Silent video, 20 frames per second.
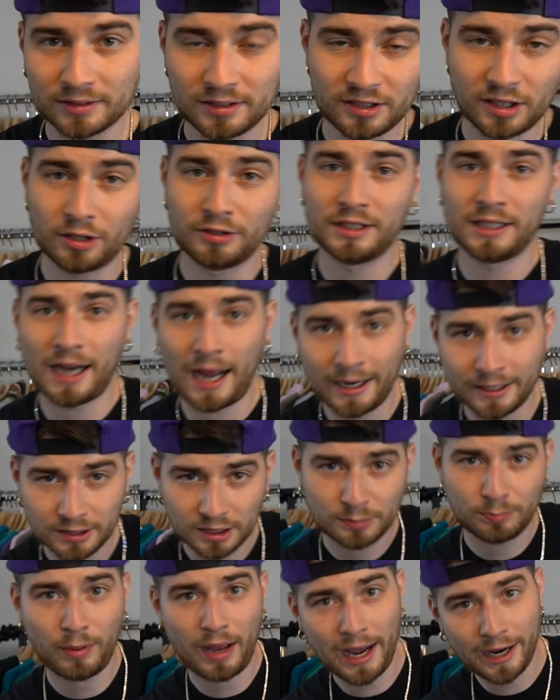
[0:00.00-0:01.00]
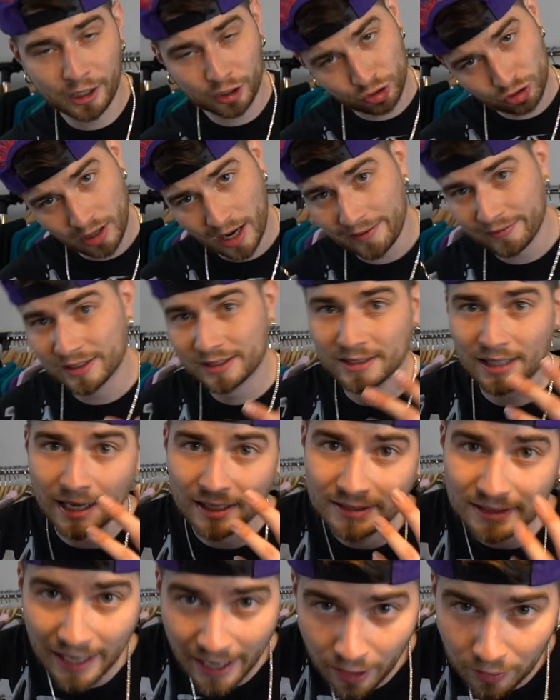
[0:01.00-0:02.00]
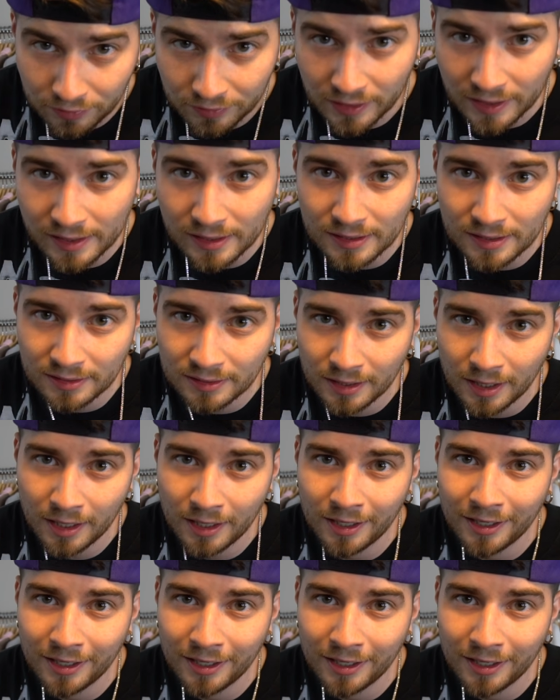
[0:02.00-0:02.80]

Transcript: so did I inspire Travis Scott's outfits?